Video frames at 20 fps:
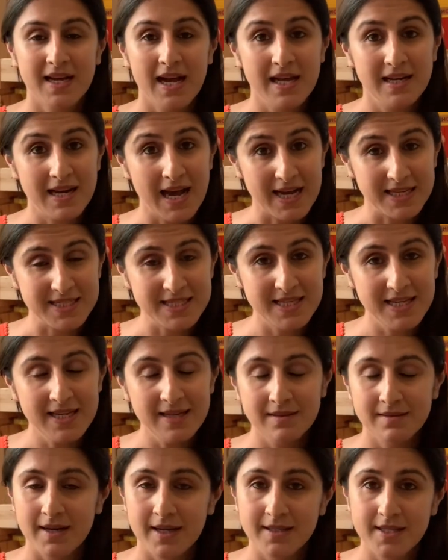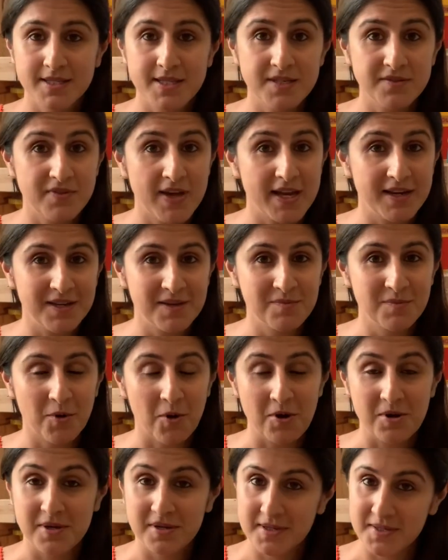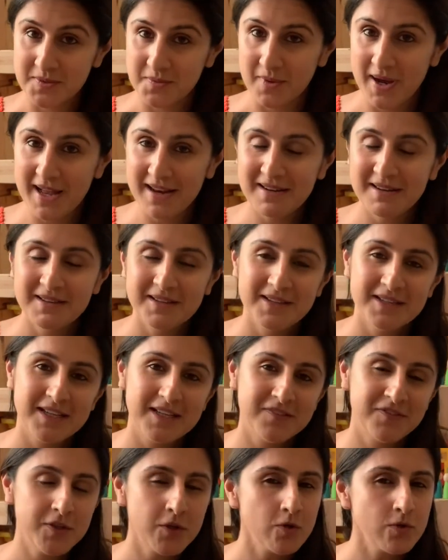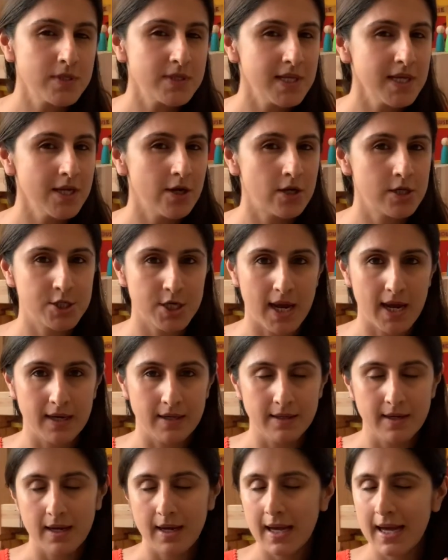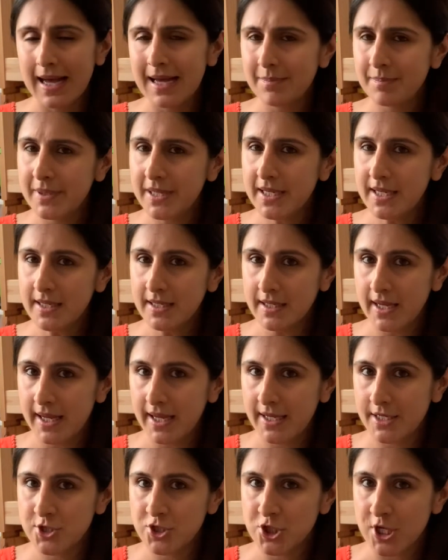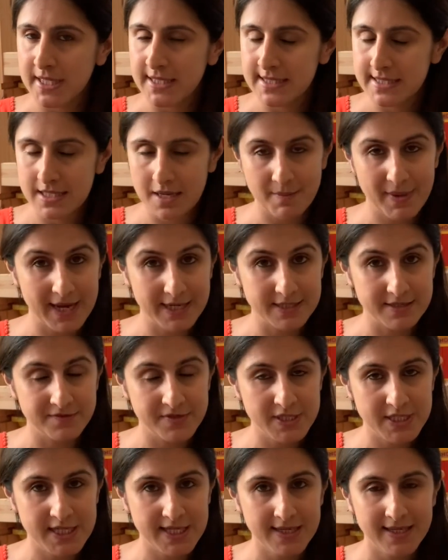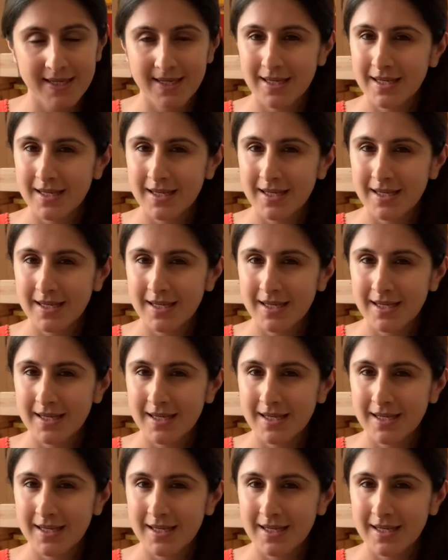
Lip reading: Lastly, and this is very important as well, if you see your child happily engaged in some activity,